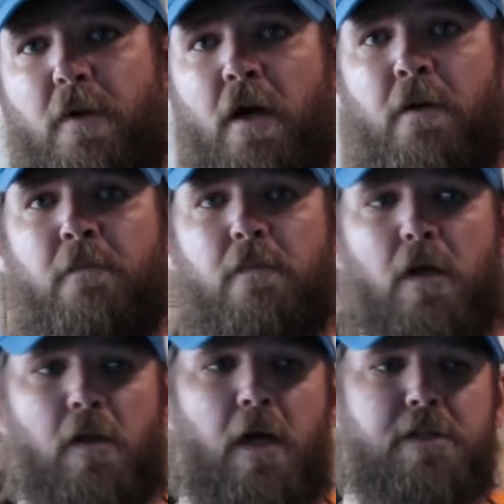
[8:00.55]
bottom
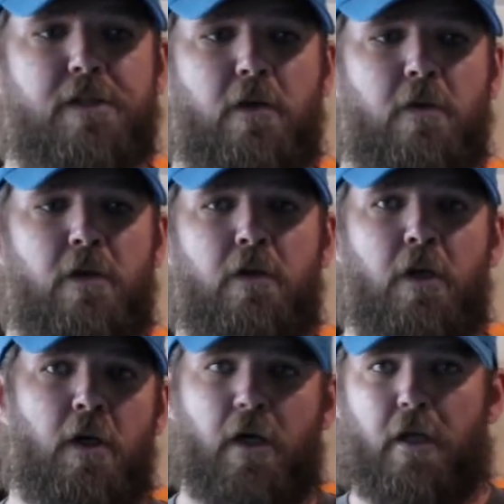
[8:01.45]
a lot slower,
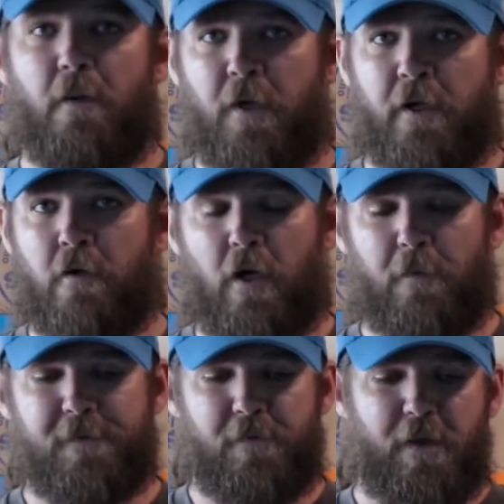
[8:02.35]
and the mono
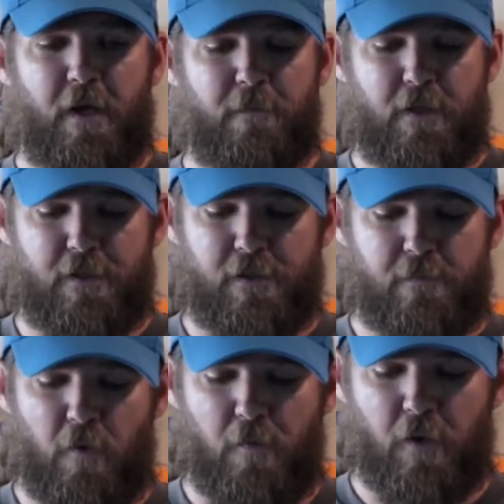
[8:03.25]
helps with that because it's
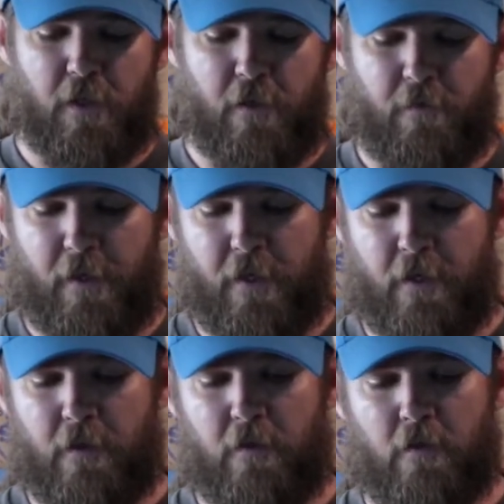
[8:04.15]
more buoyant
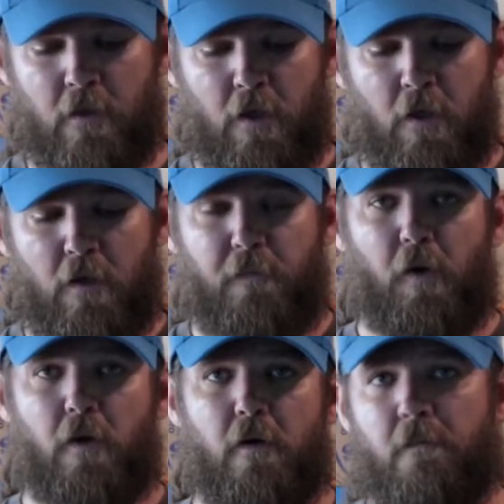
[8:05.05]
than
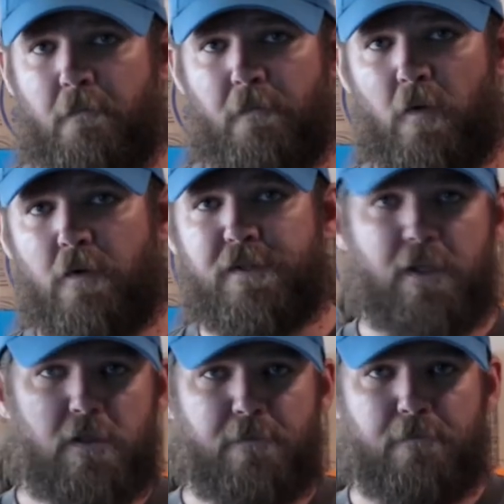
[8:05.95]
fluoro. Fluoro
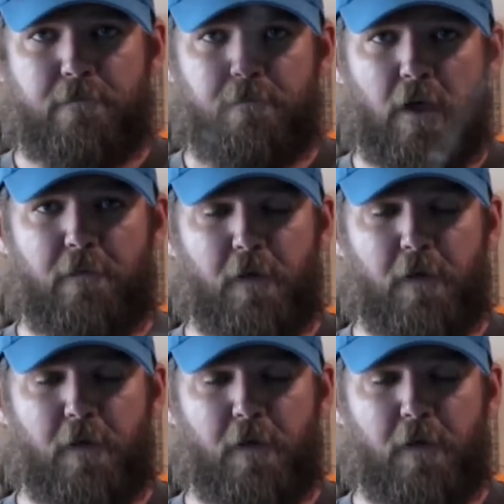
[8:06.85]
sinks, mono